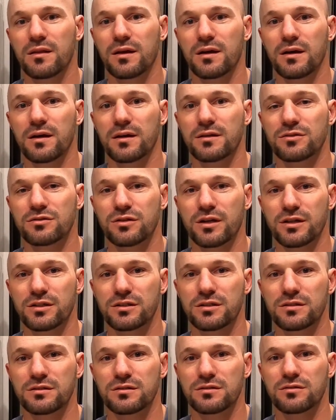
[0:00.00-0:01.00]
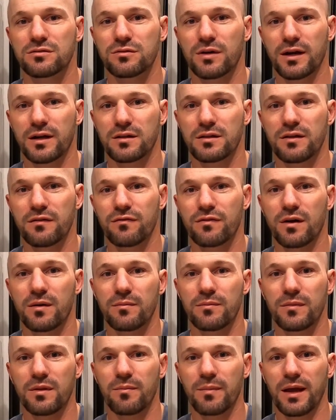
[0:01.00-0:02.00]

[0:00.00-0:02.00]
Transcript: the instructions directly from the